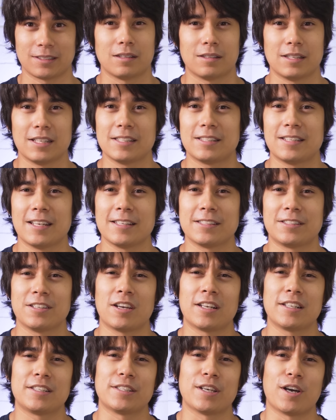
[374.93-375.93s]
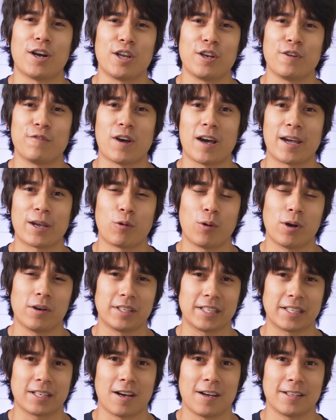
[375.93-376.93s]
These days, not a ton of
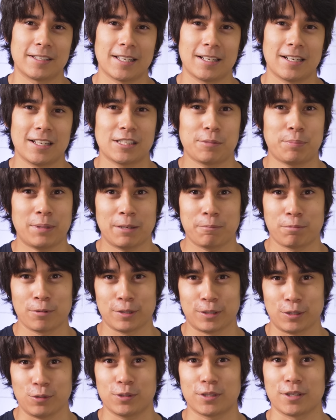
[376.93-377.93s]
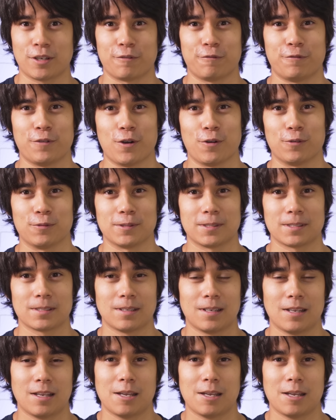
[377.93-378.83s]
high-quality content is being produced on phones,